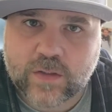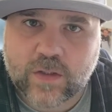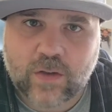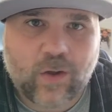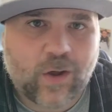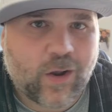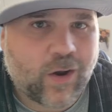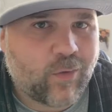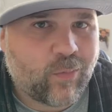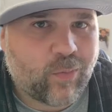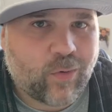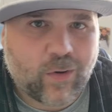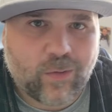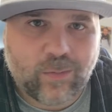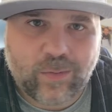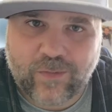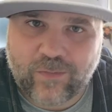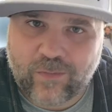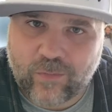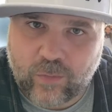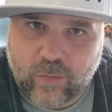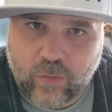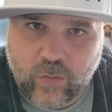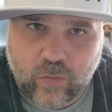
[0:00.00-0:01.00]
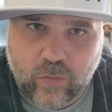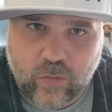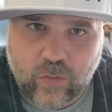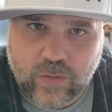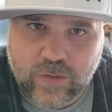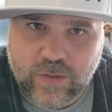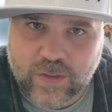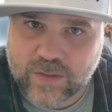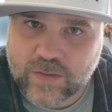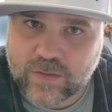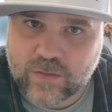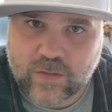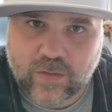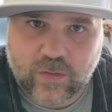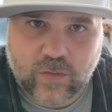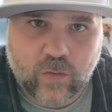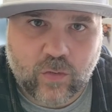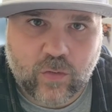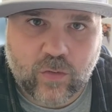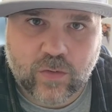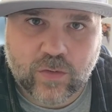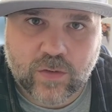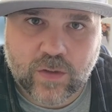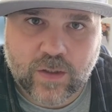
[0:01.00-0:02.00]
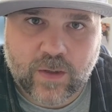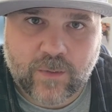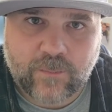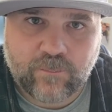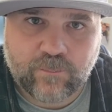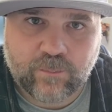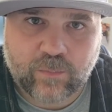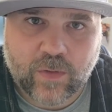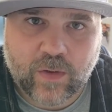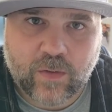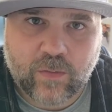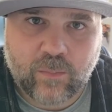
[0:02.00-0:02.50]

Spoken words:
A lot are probably from Google, just Google